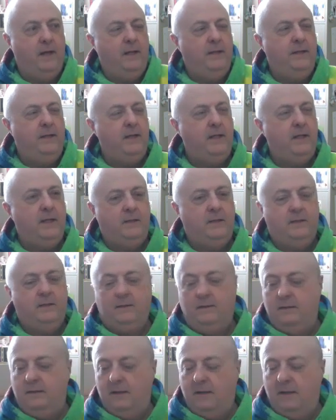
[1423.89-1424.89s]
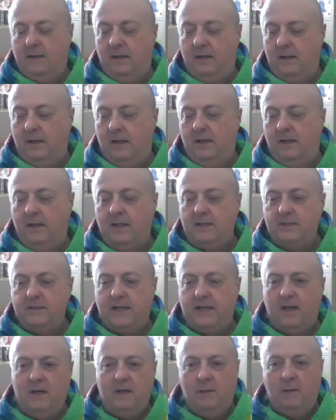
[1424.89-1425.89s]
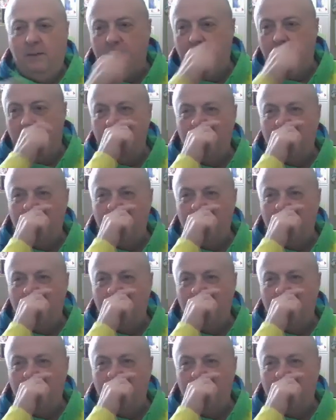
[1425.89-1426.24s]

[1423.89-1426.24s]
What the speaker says: think let's count them up here.